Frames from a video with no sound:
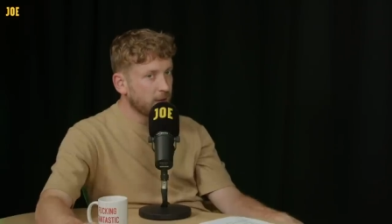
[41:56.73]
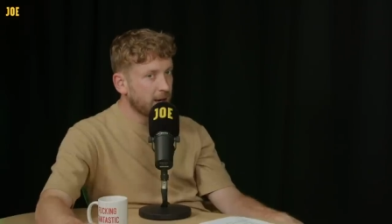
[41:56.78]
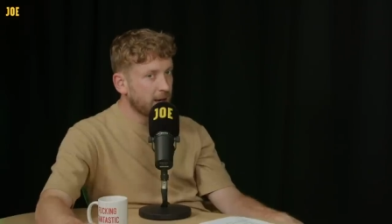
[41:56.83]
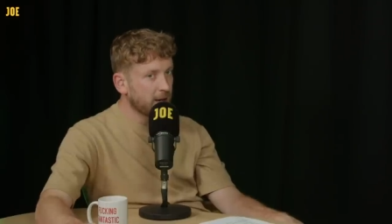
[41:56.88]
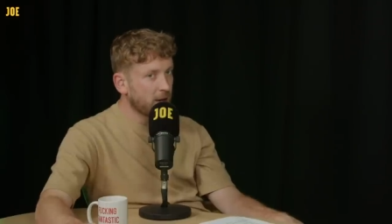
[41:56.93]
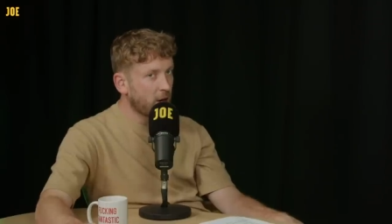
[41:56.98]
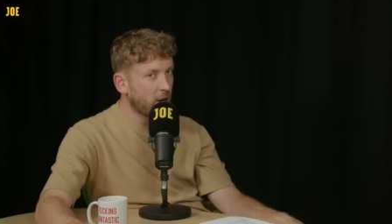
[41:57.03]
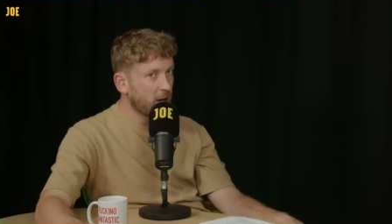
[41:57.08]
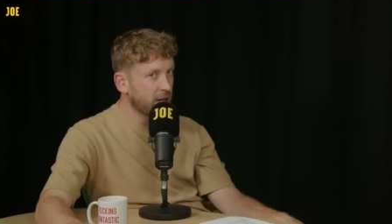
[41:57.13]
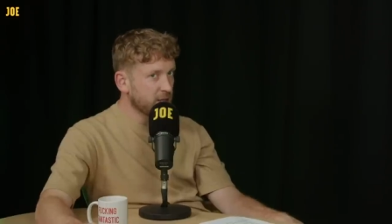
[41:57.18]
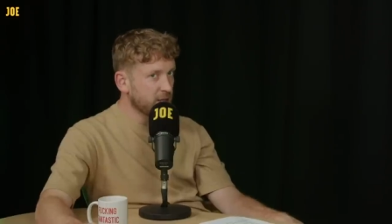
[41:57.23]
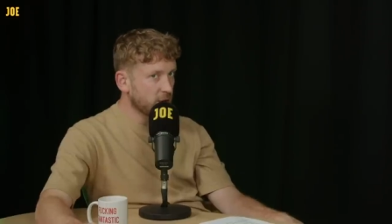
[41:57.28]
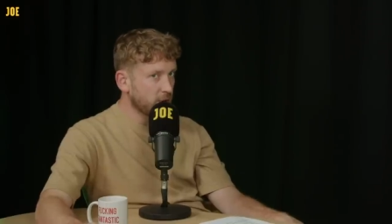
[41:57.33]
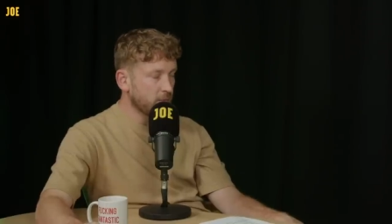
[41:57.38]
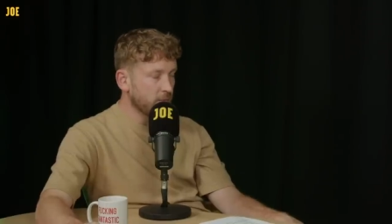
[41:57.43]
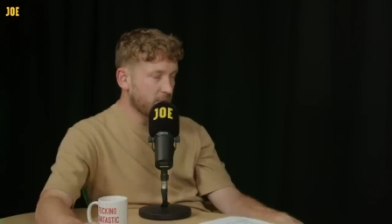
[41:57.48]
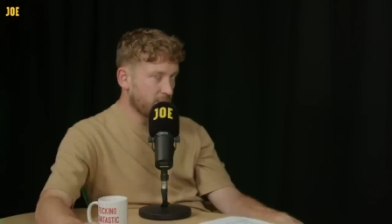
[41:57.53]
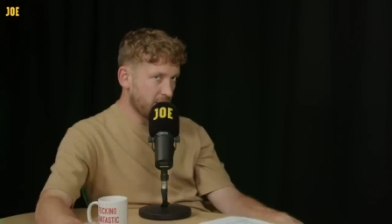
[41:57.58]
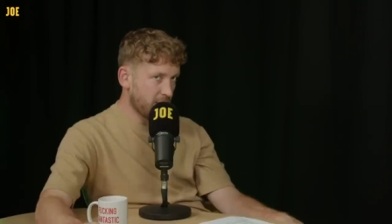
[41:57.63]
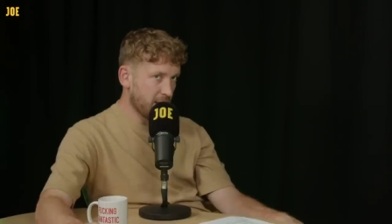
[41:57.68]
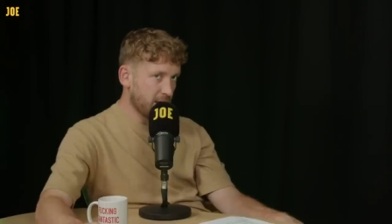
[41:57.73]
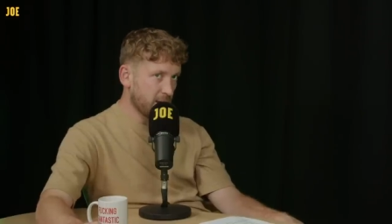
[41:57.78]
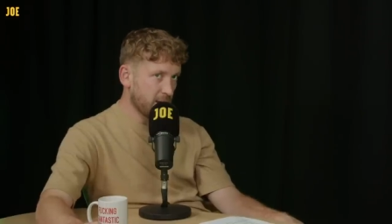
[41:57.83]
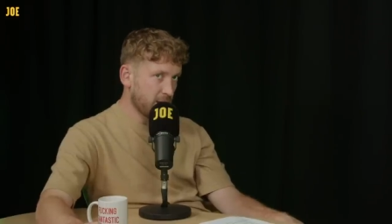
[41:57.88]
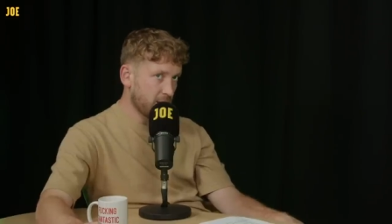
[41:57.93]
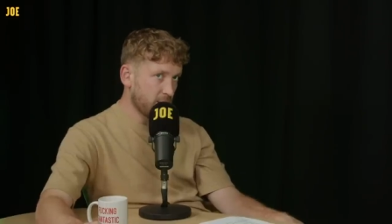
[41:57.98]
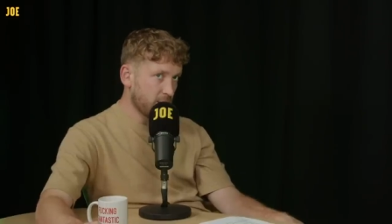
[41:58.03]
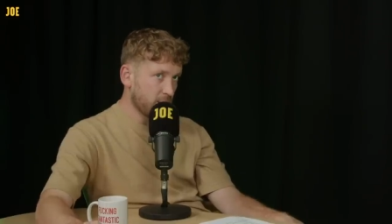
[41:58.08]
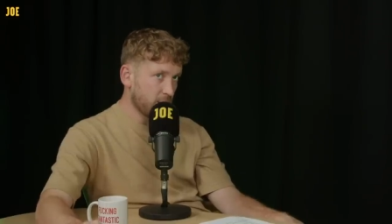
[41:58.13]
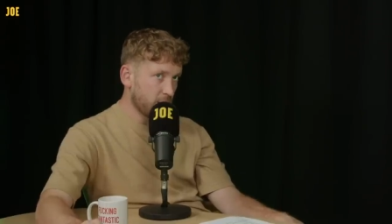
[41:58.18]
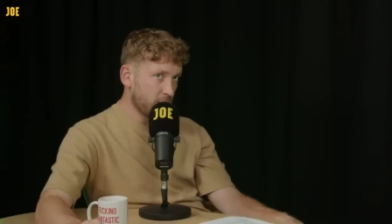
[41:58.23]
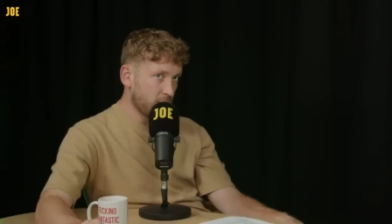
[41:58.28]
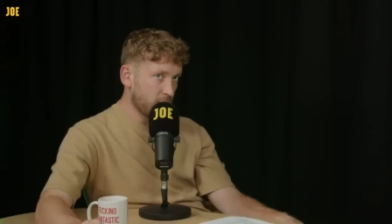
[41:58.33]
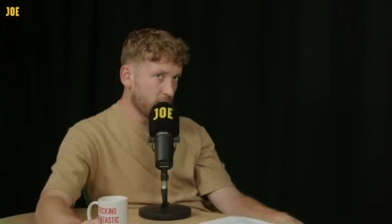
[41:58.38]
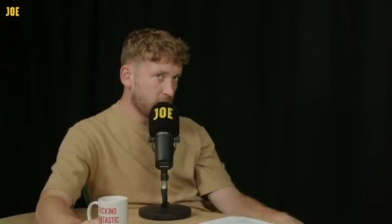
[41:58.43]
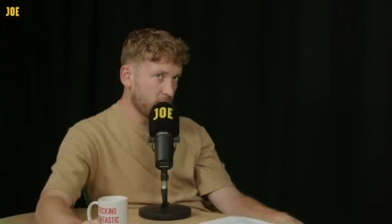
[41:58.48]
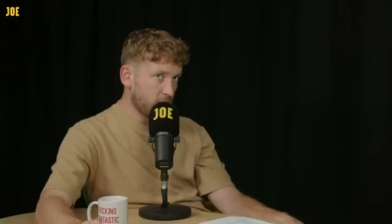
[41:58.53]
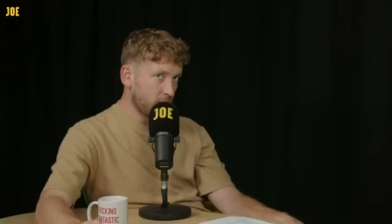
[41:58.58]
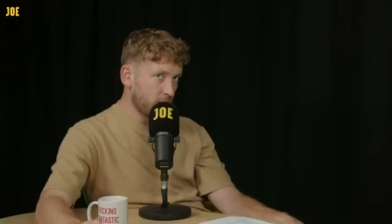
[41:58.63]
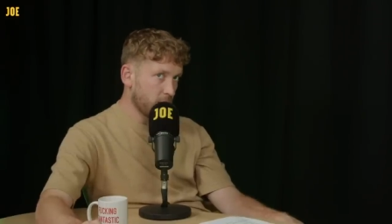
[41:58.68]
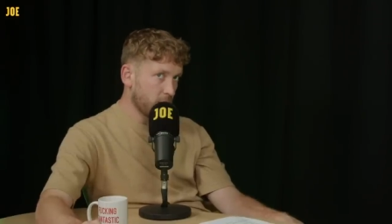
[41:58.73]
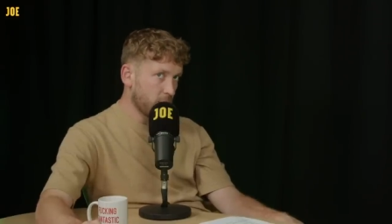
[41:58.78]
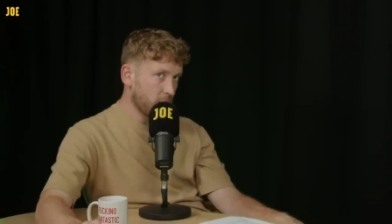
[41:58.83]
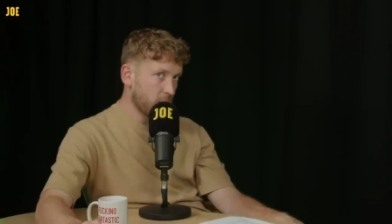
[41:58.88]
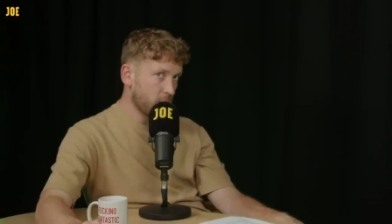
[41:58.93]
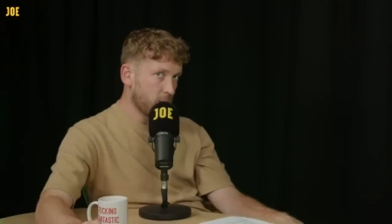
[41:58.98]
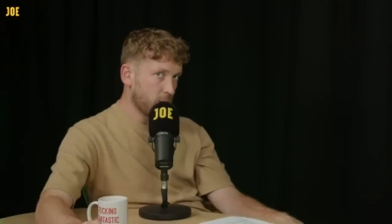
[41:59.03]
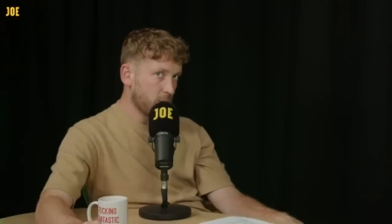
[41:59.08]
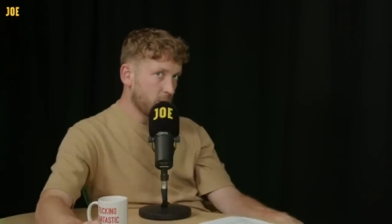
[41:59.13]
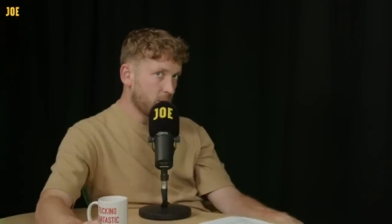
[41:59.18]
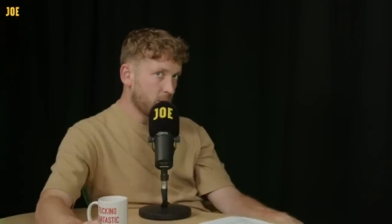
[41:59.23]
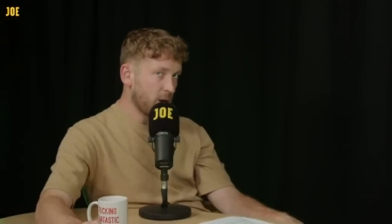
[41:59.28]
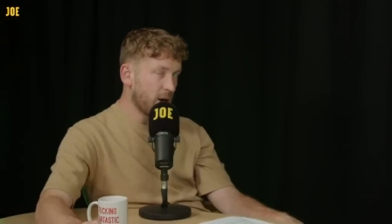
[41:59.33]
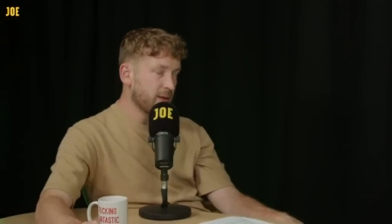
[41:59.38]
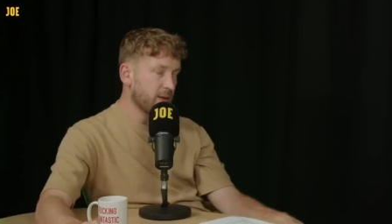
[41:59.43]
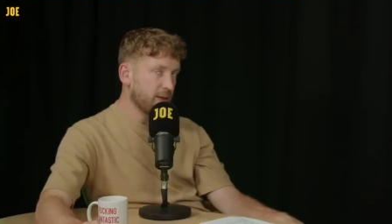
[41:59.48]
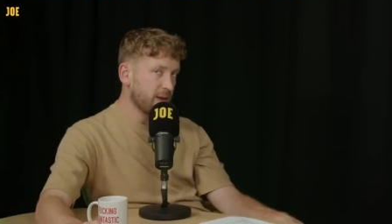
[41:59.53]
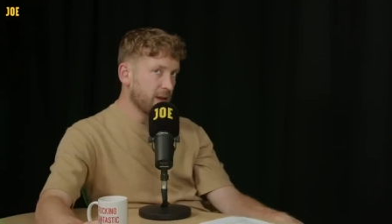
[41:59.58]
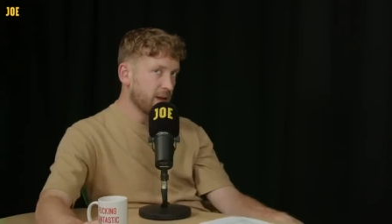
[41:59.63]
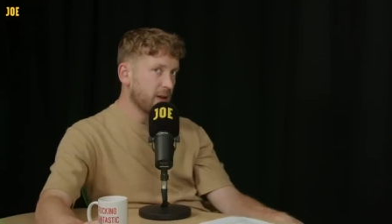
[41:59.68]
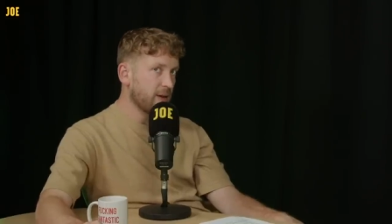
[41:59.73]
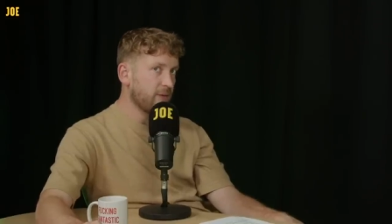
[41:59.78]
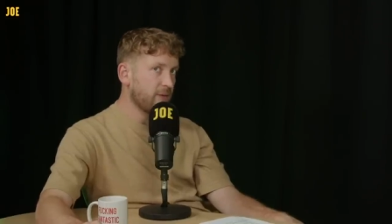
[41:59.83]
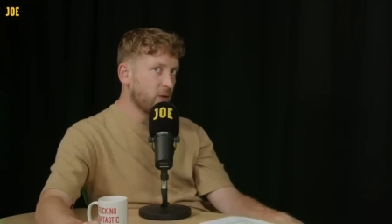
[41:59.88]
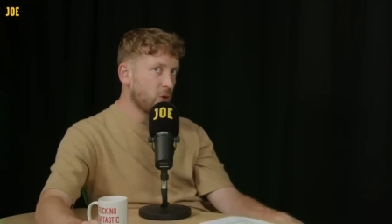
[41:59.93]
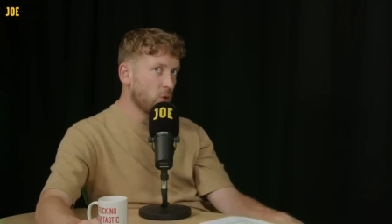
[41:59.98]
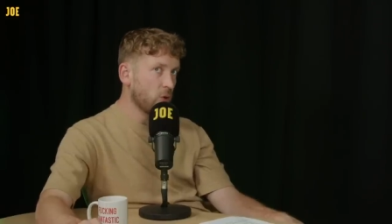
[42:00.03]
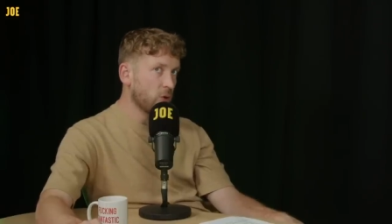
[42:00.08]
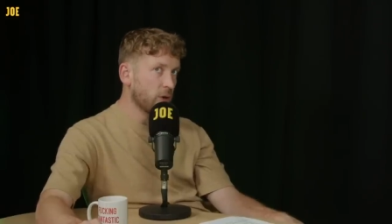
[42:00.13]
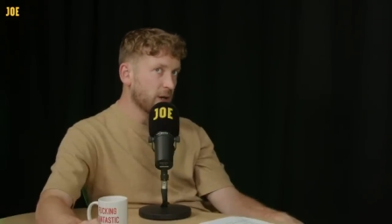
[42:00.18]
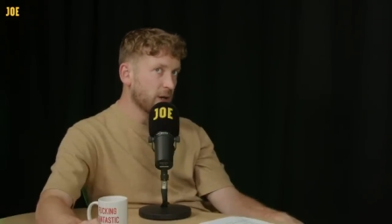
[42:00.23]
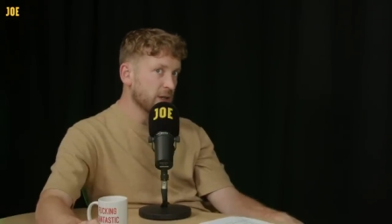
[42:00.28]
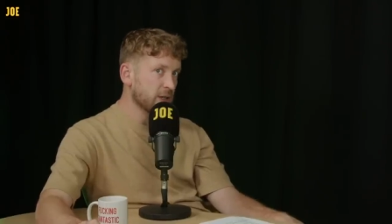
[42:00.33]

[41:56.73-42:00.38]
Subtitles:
And I don't think, I think if you're a